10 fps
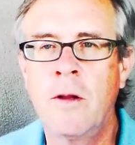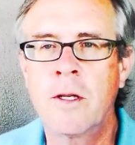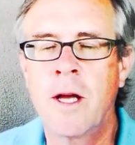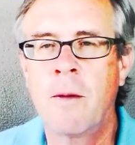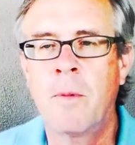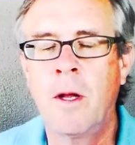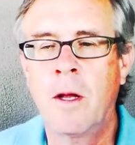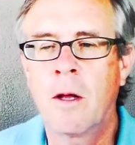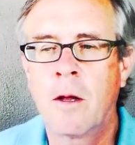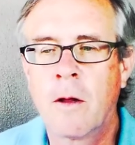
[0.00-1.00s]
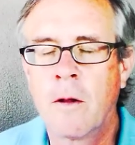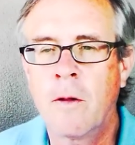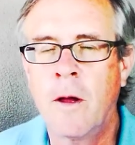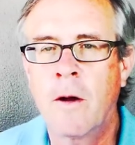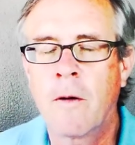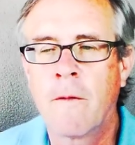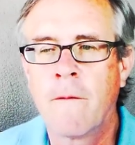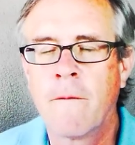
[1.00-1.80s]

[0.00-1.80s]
Nothing's happening there